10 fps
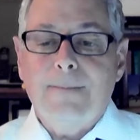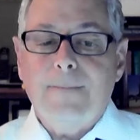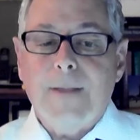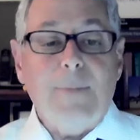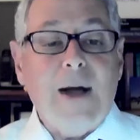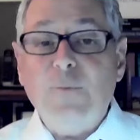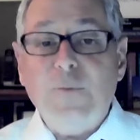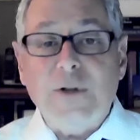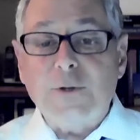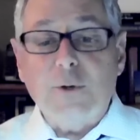My
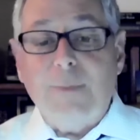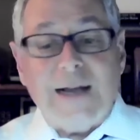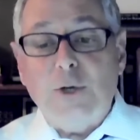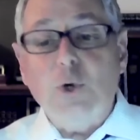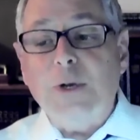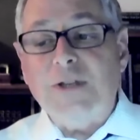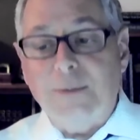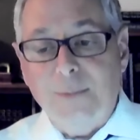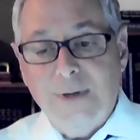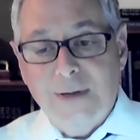filter, my
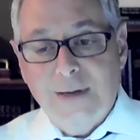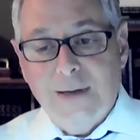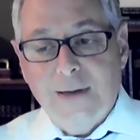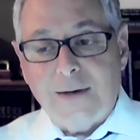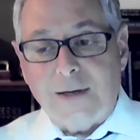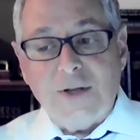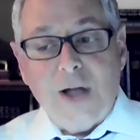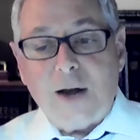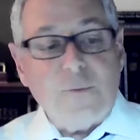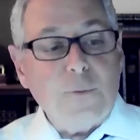Judaism, does
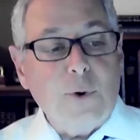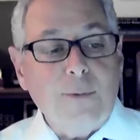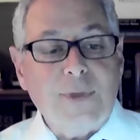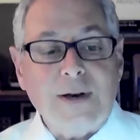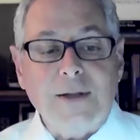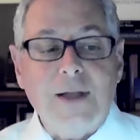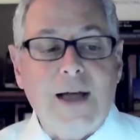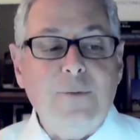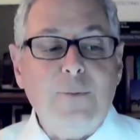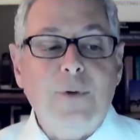not affirm that a
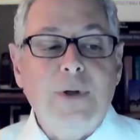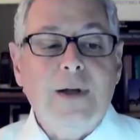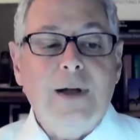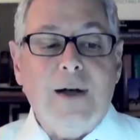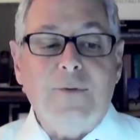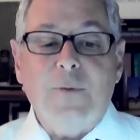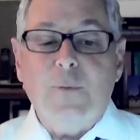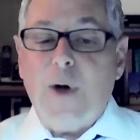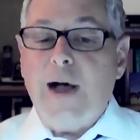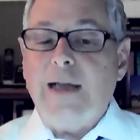life of
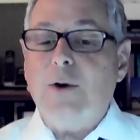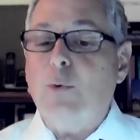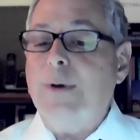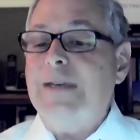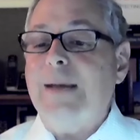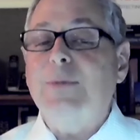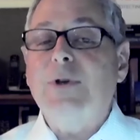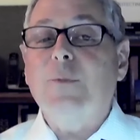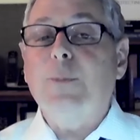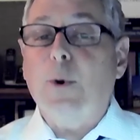divine or
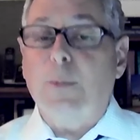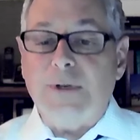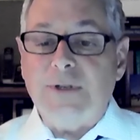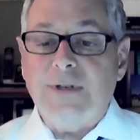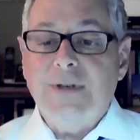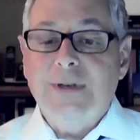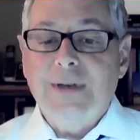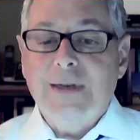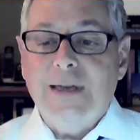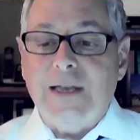redemptive purpose
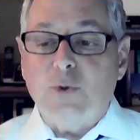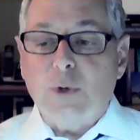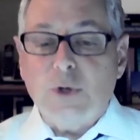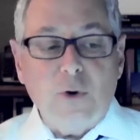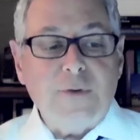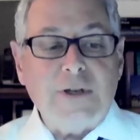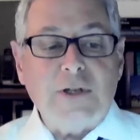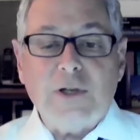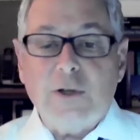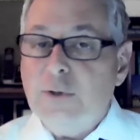is reserved
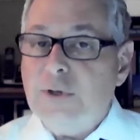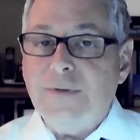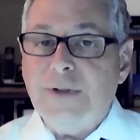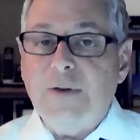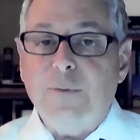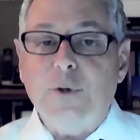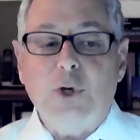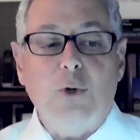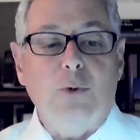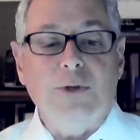exclusively for
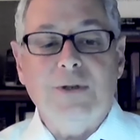Jews.